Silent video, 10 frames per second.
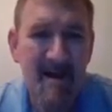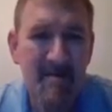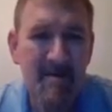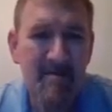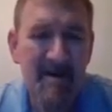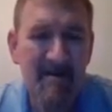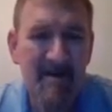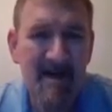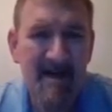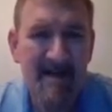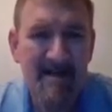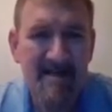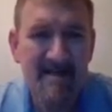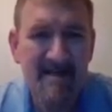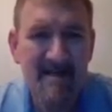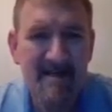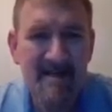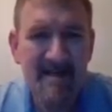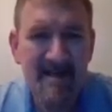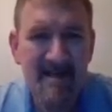pretty big raise.
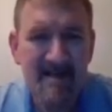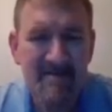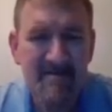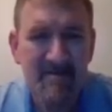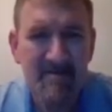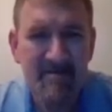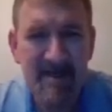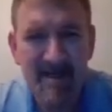He is wanting me